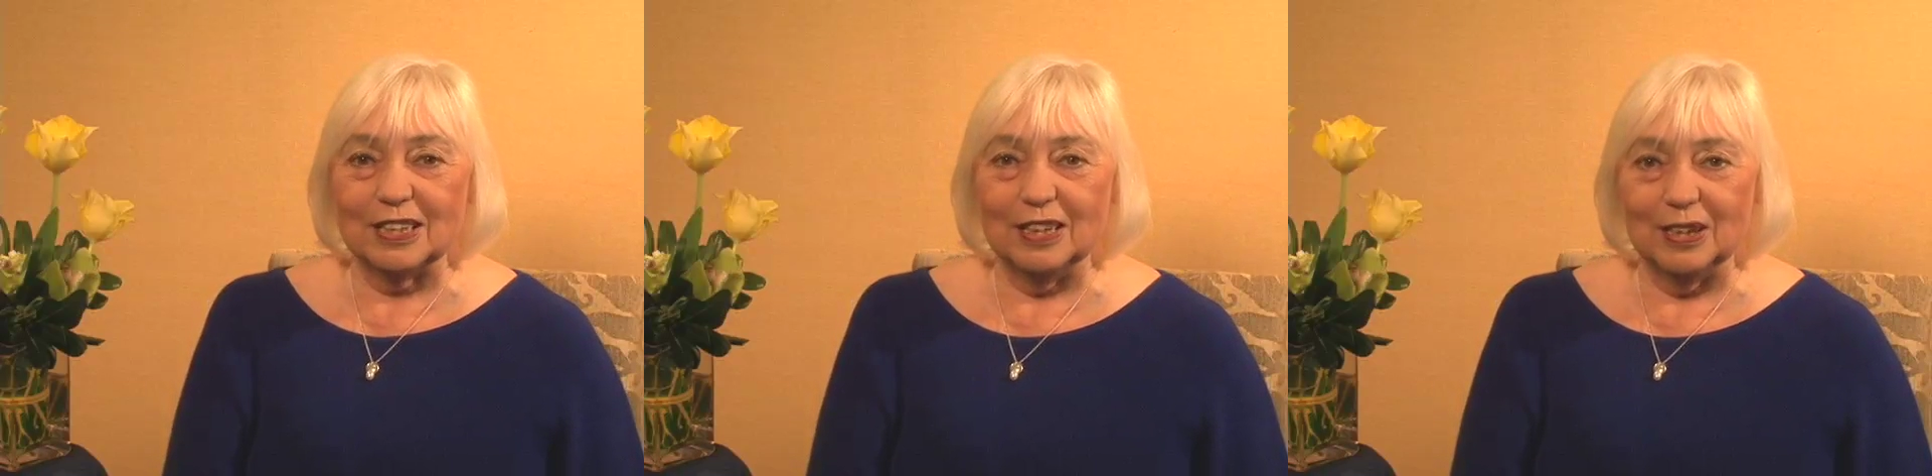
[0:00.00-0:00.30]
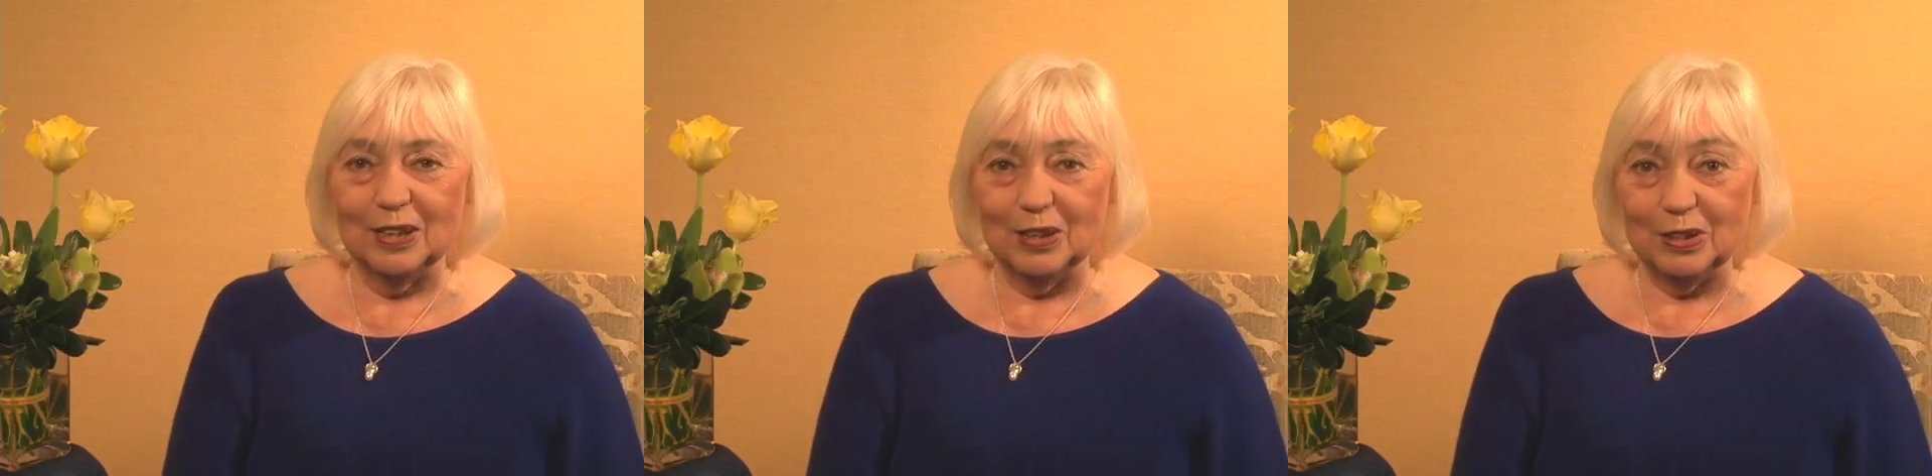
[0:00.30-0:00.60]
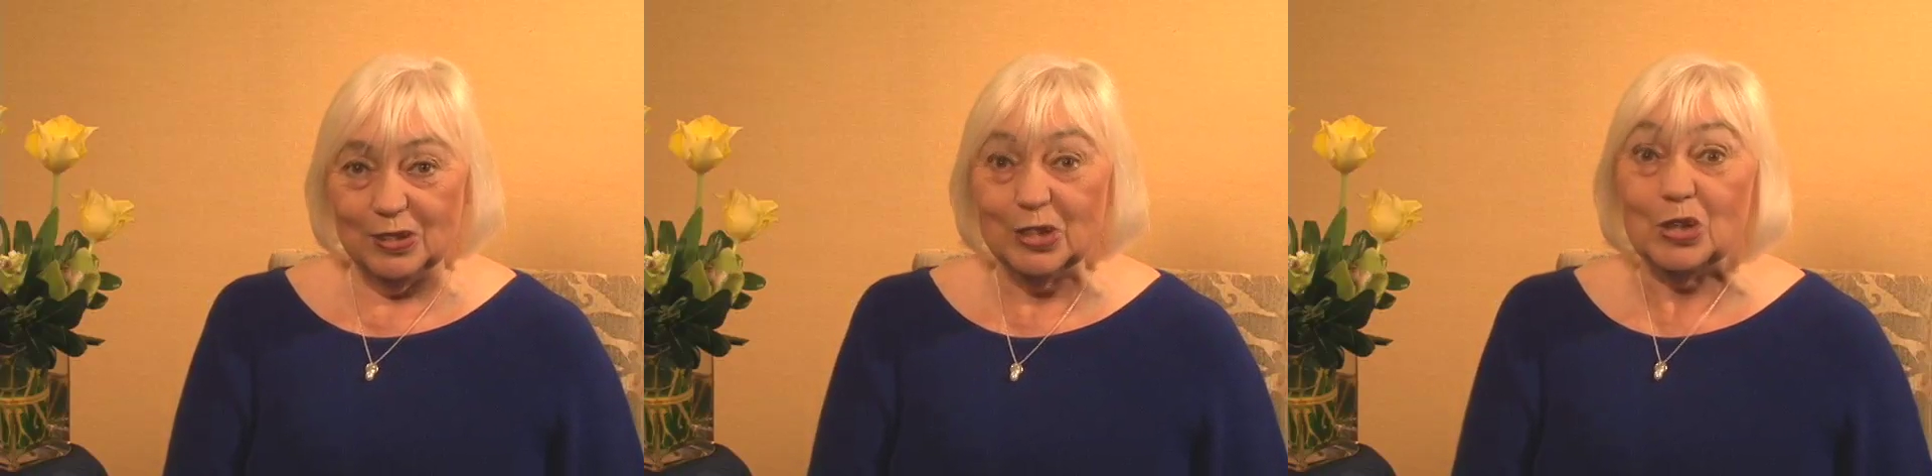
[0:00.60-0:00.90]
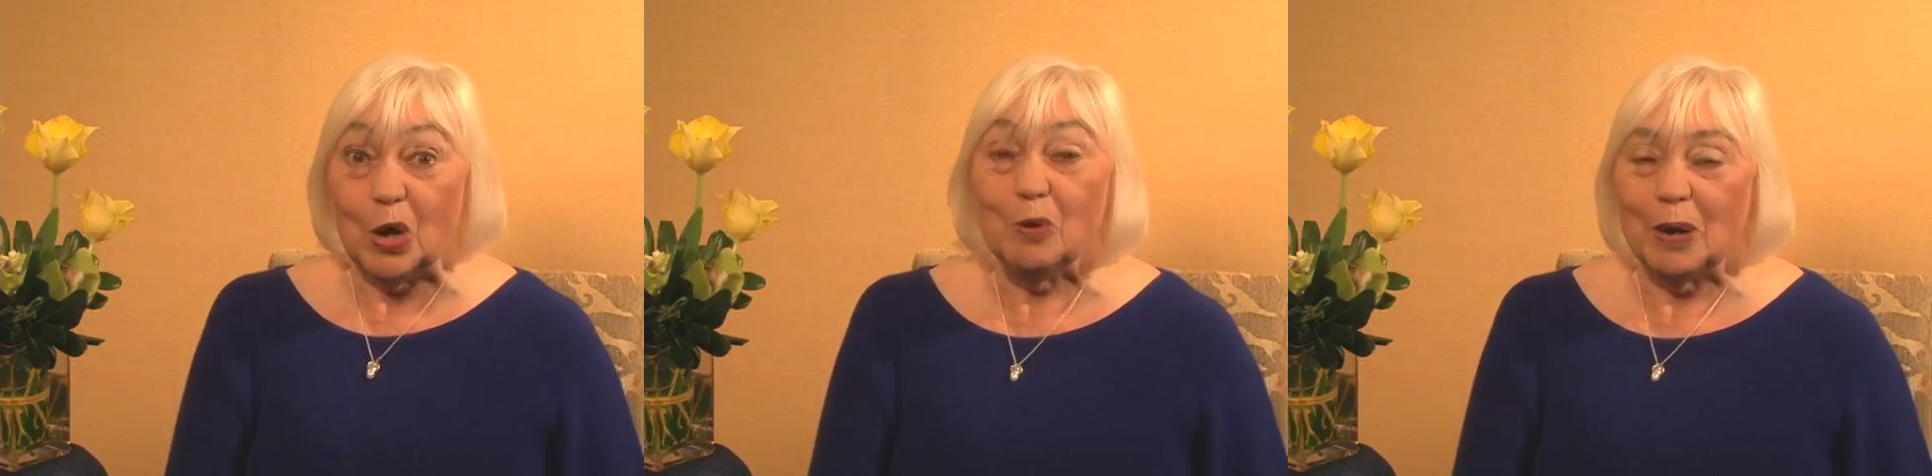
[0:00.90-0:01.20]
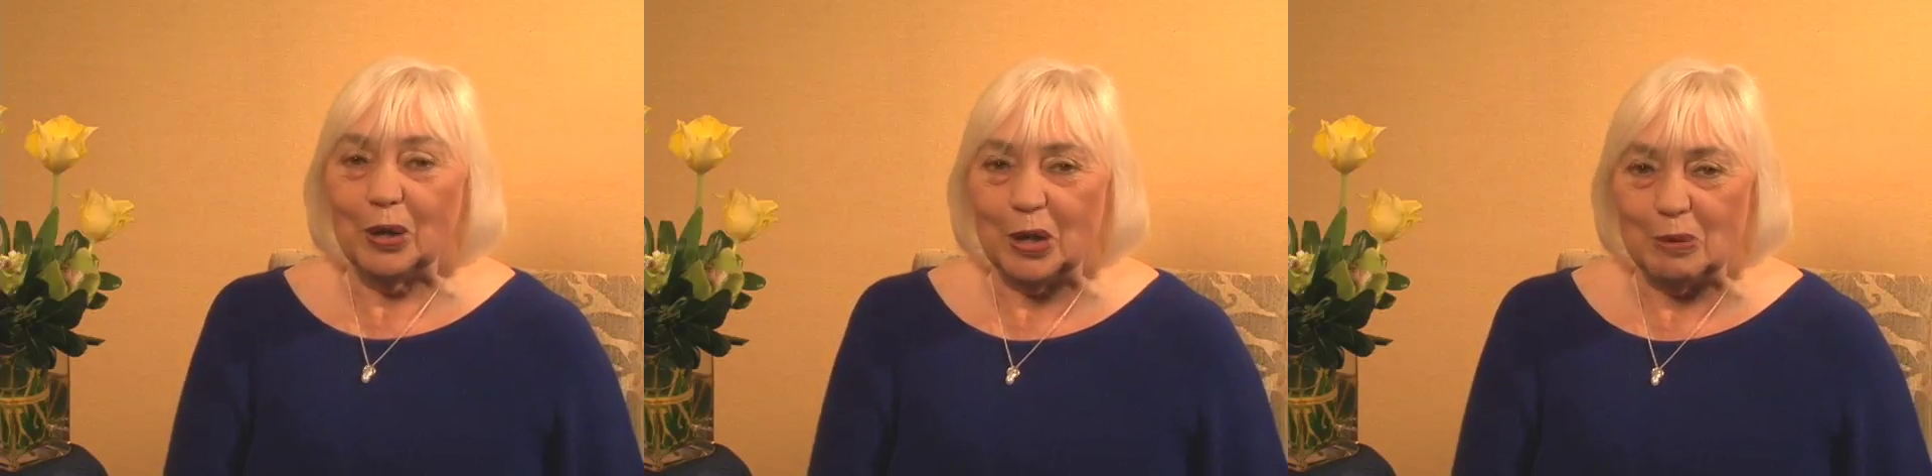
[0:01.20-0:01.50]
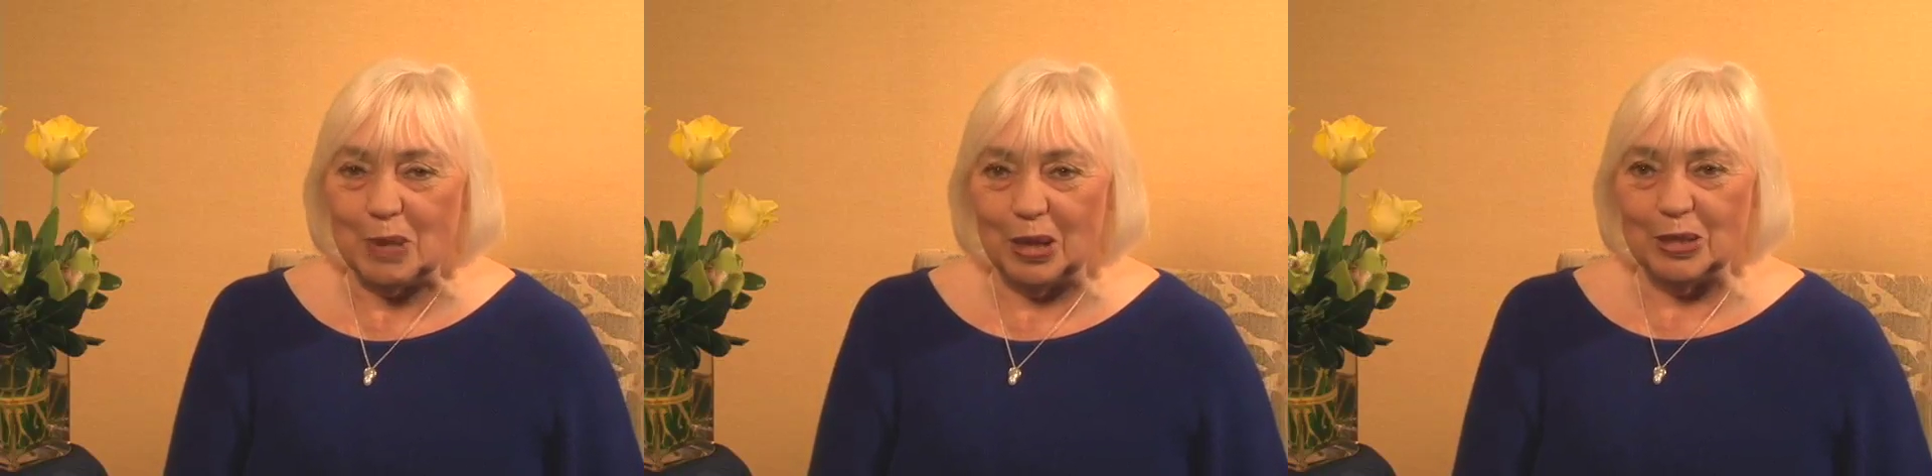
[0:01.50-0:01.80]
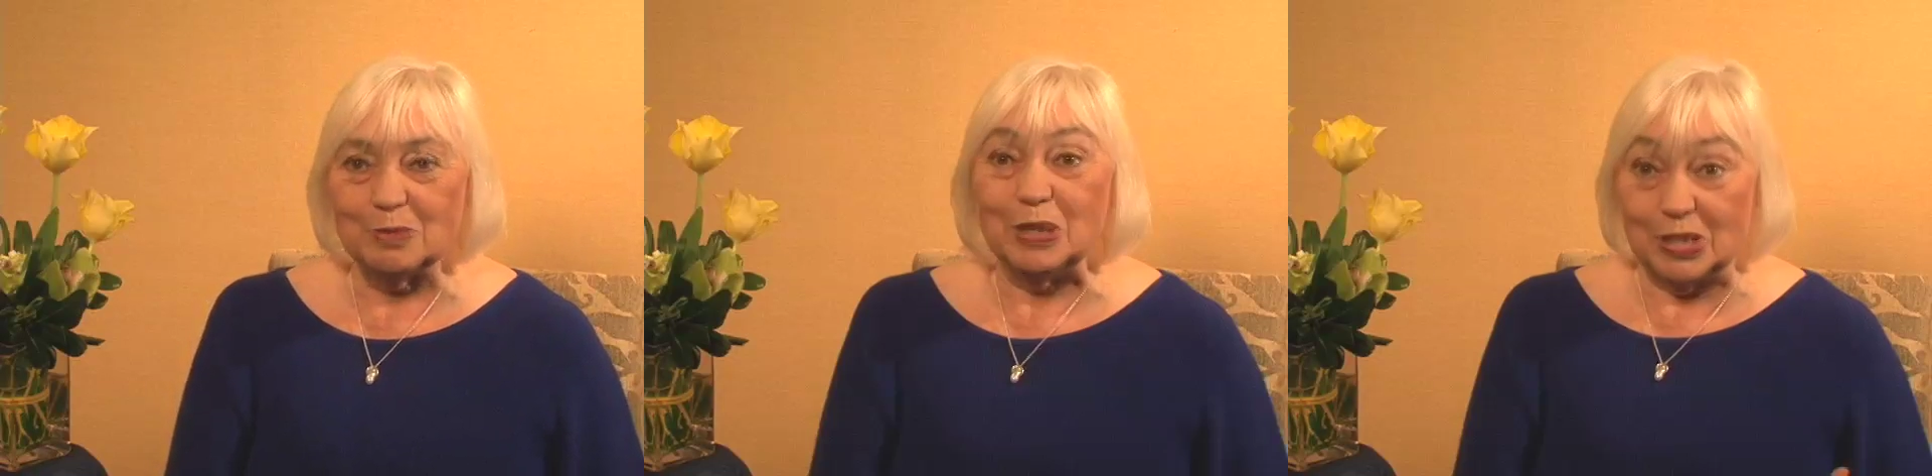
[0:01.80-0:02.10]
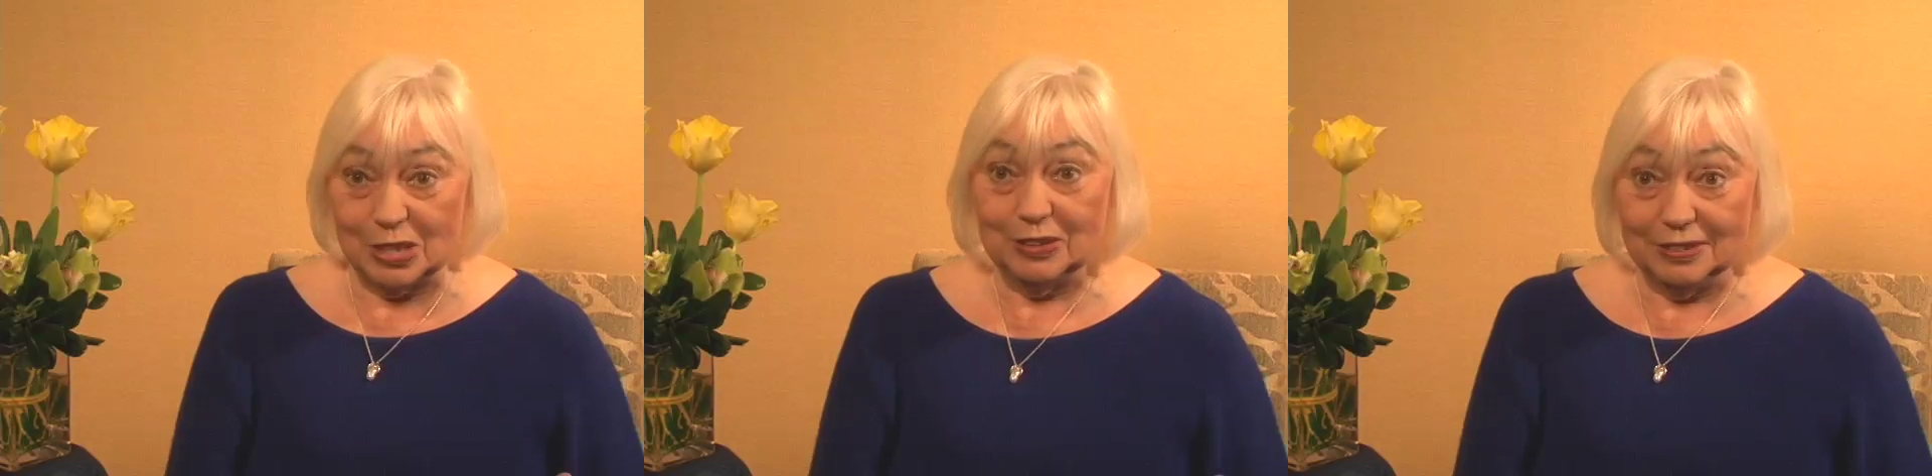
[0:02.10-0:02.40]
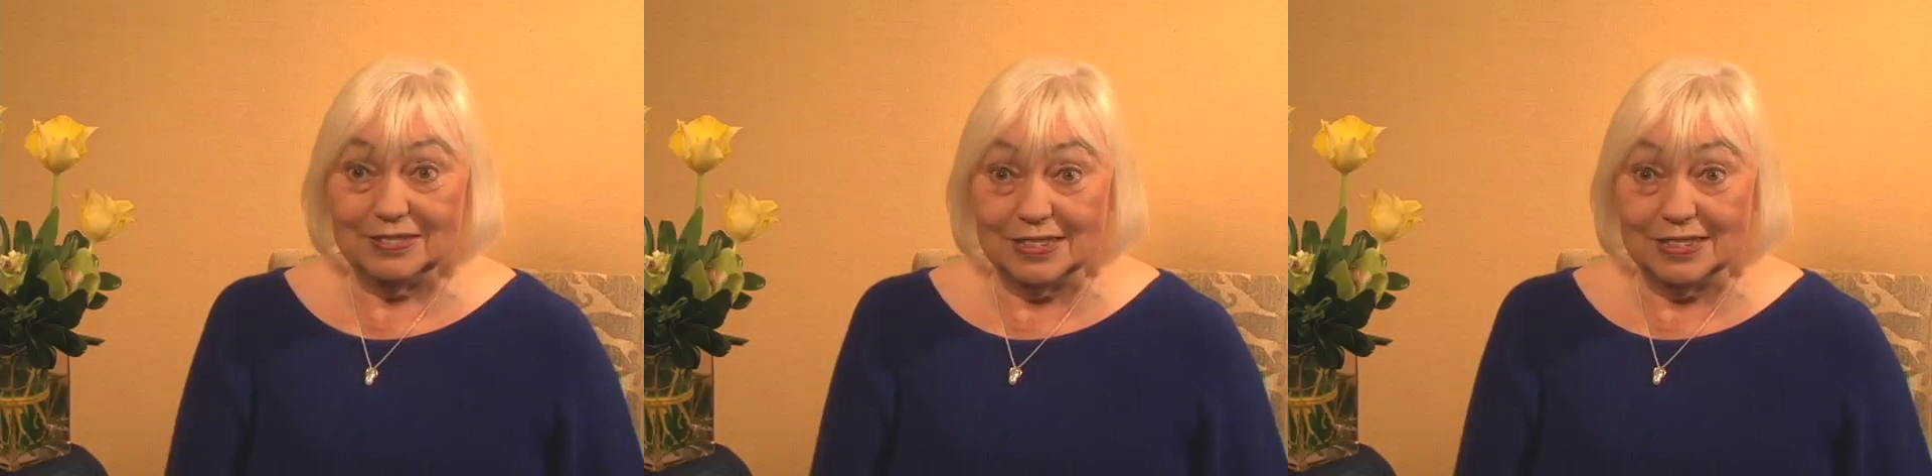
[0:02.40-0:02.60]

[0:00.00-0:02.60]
and didn't know about care management until